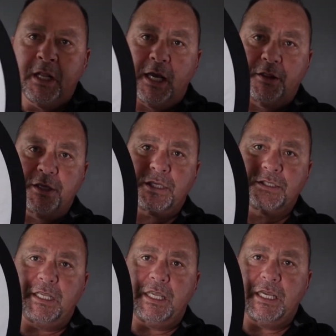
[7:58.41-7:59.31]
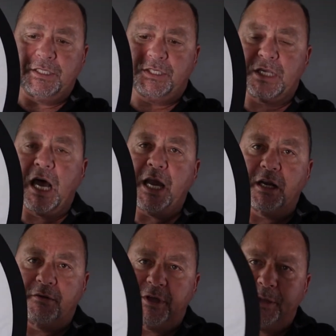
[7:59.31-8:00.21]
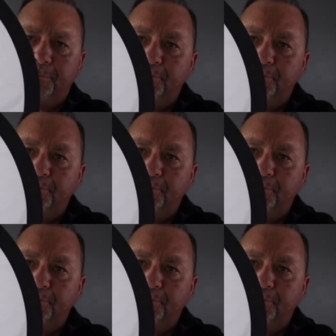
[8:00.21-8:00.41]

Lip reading: Now this is the inside of it,